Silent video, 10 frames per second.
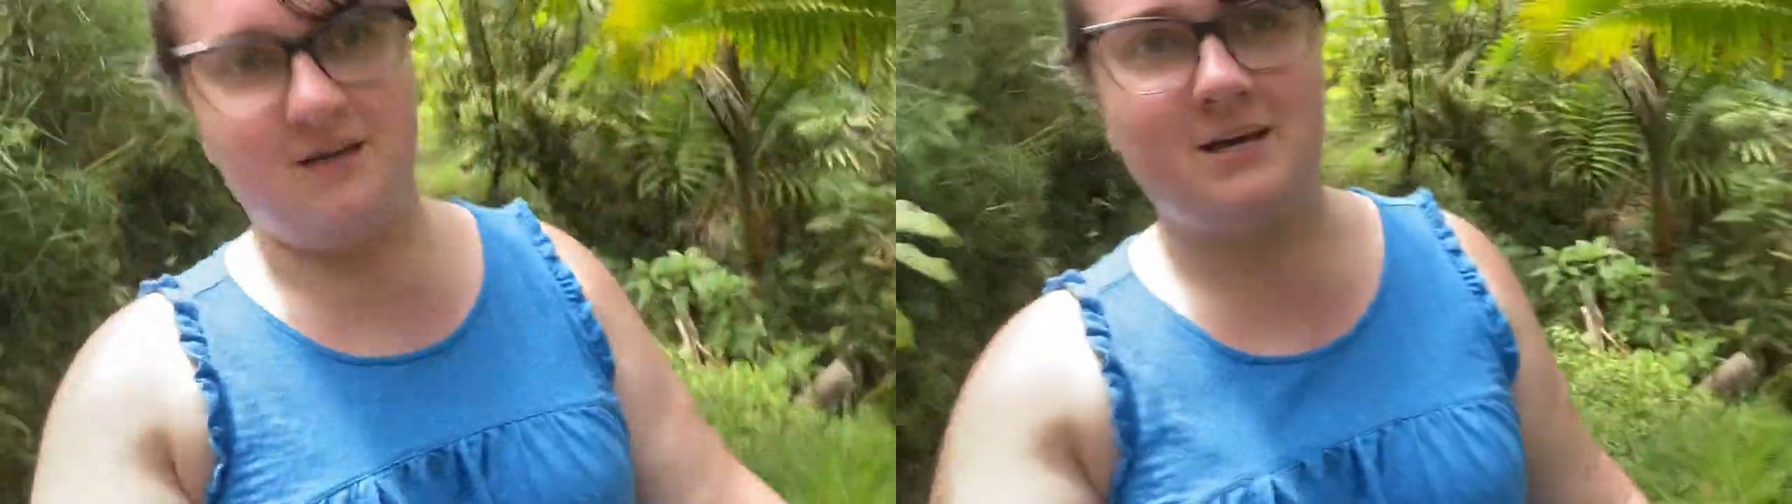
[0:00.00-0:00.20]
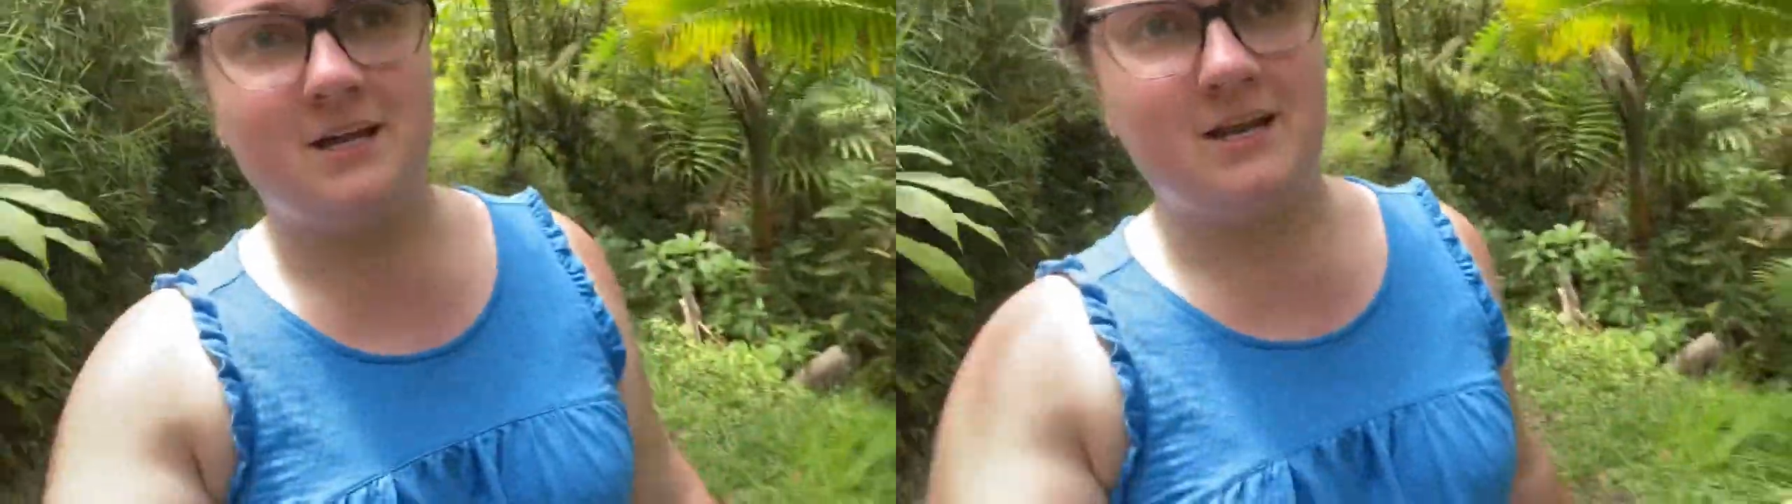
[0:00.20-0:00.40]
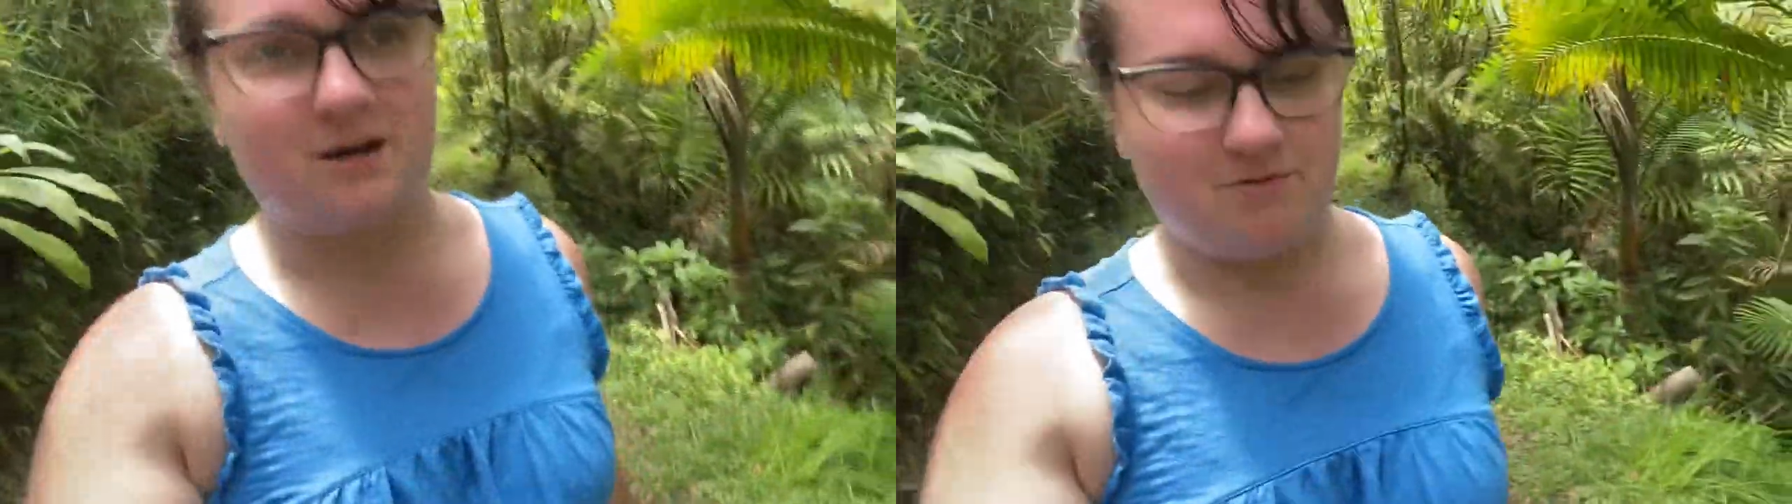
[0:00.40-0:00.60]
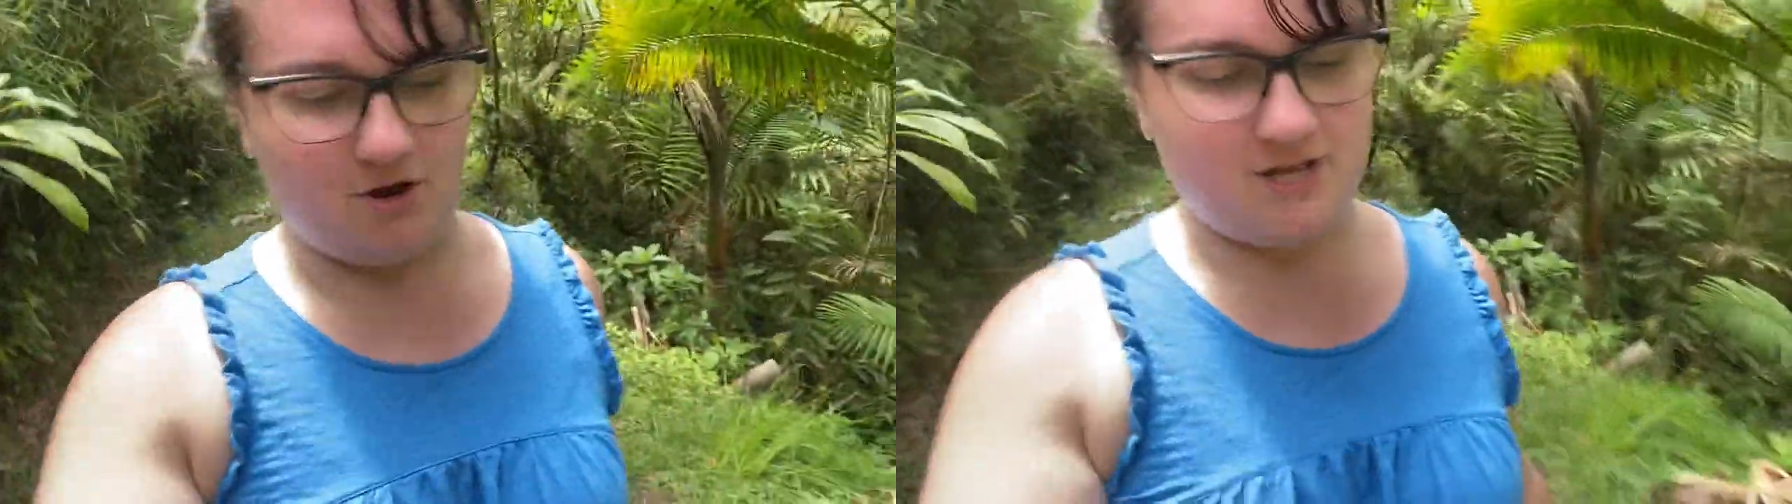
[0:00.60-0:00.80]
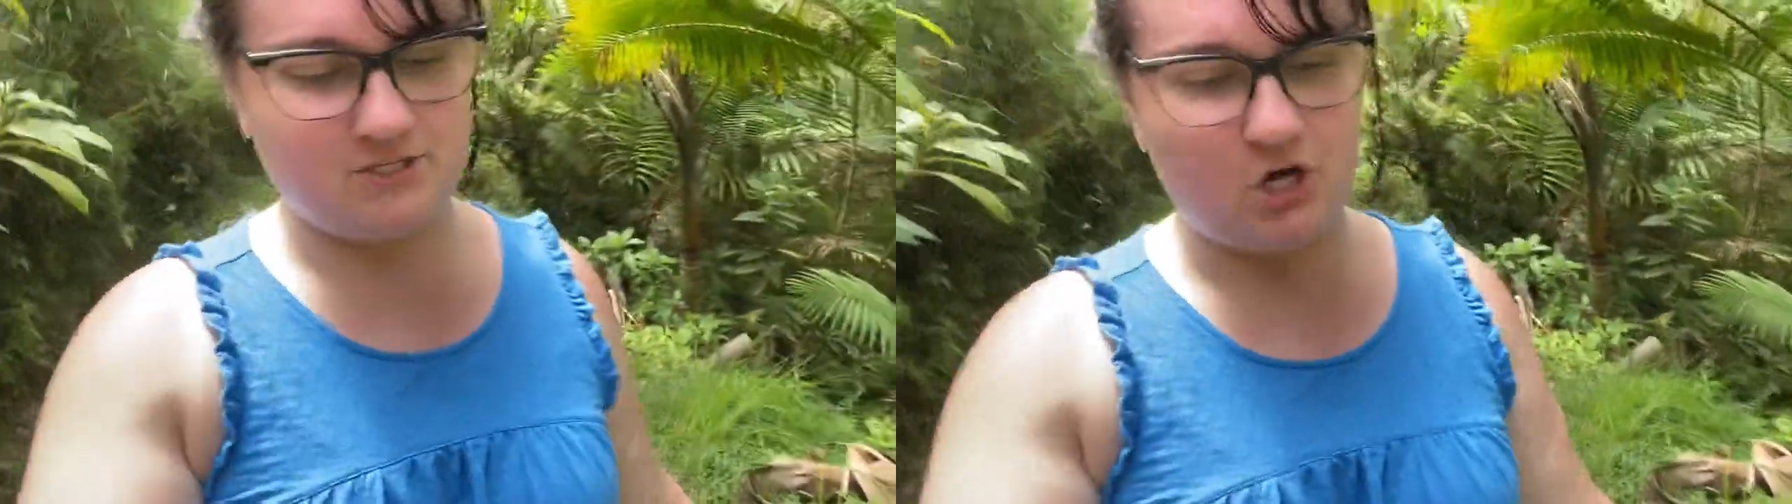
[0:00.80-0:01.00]
and now
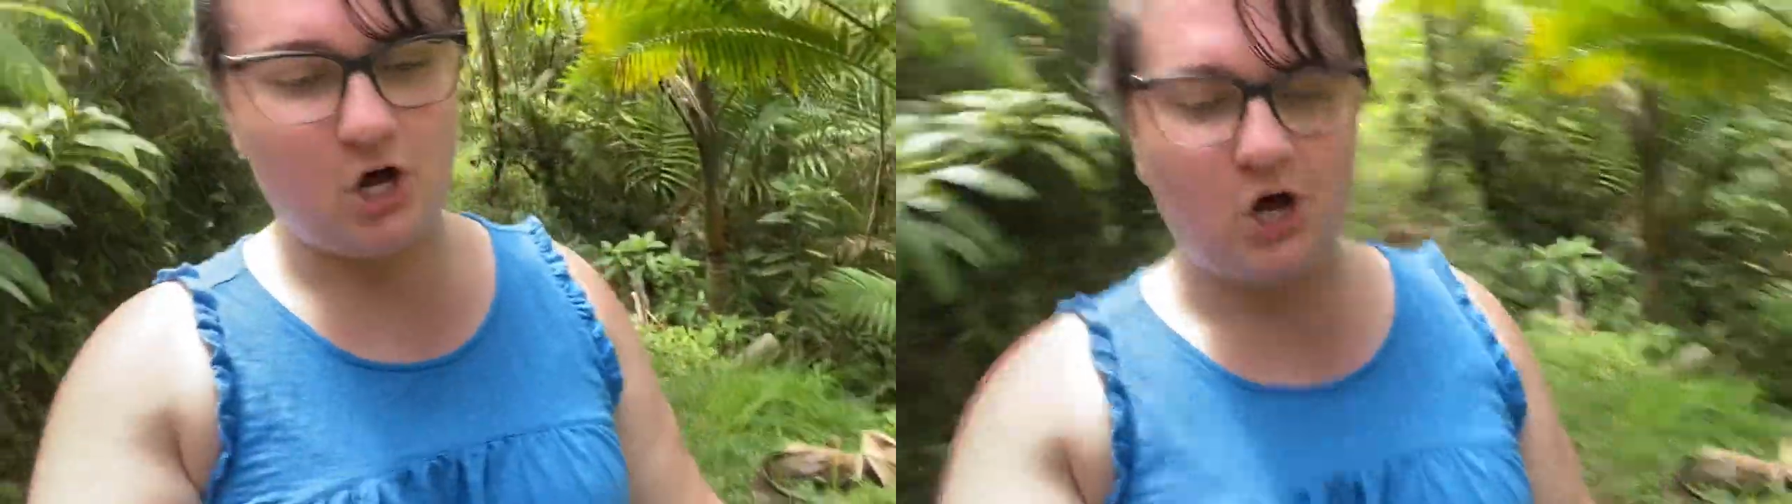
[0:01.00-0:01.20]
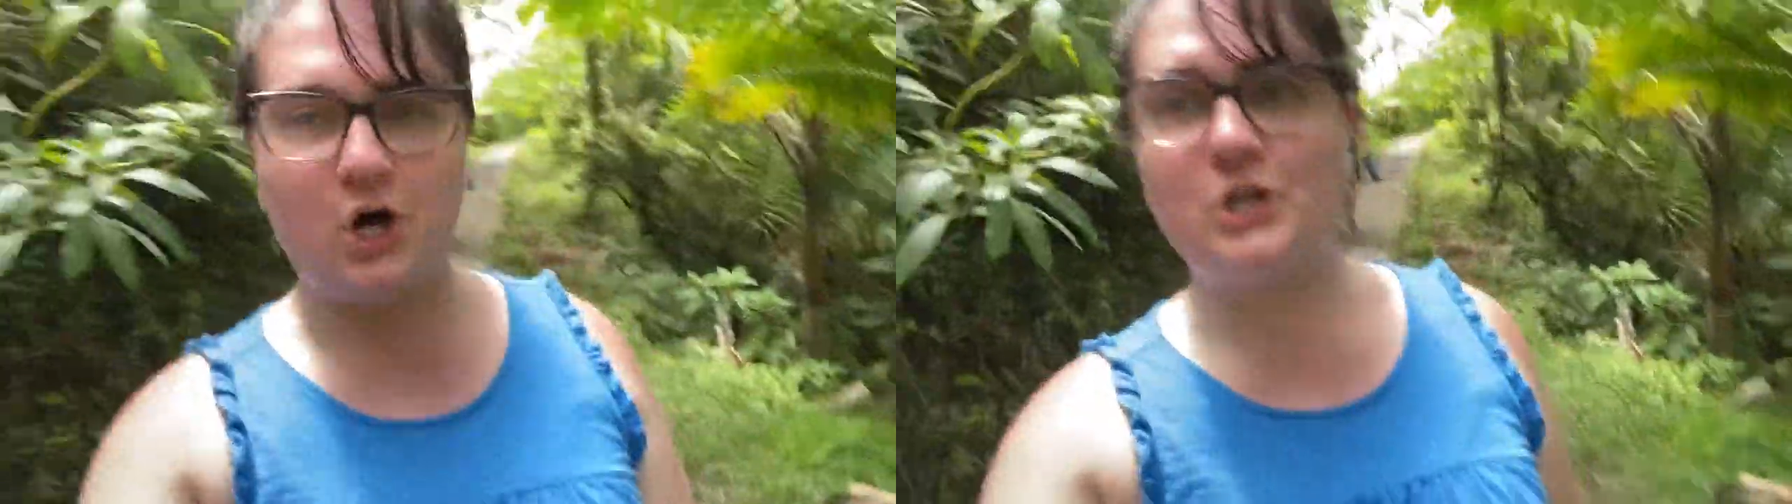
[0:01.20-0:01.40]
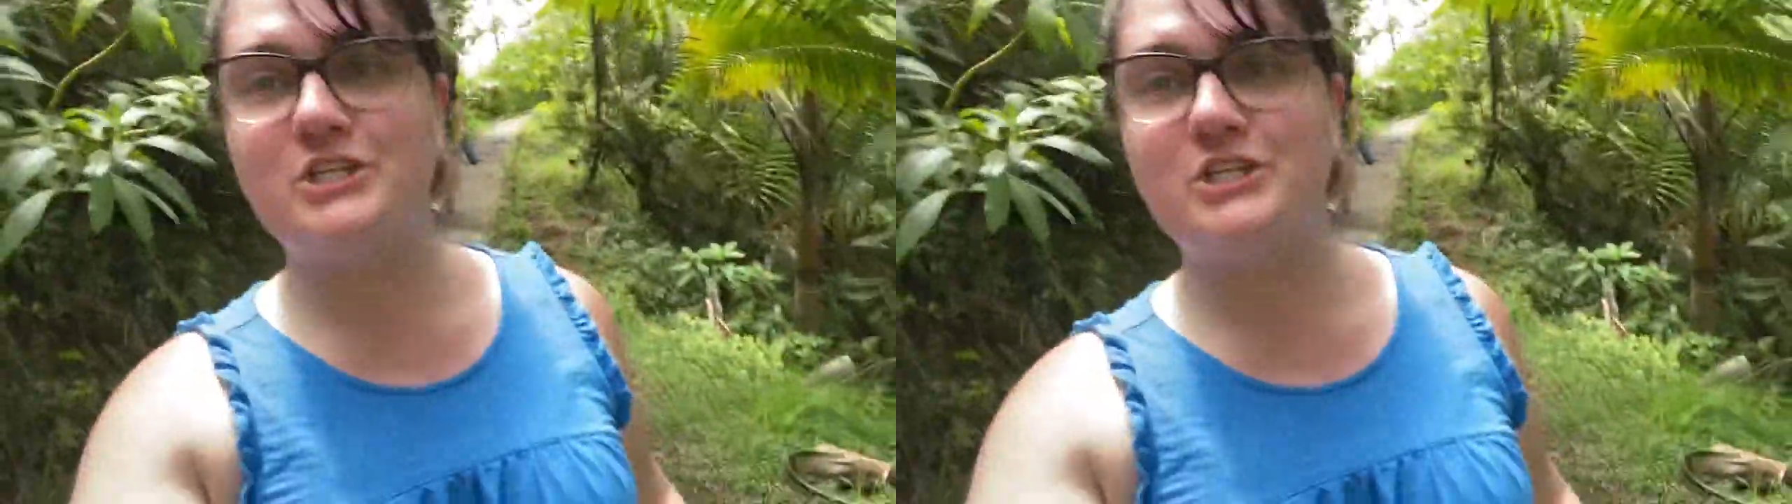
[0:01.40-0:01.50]
it's all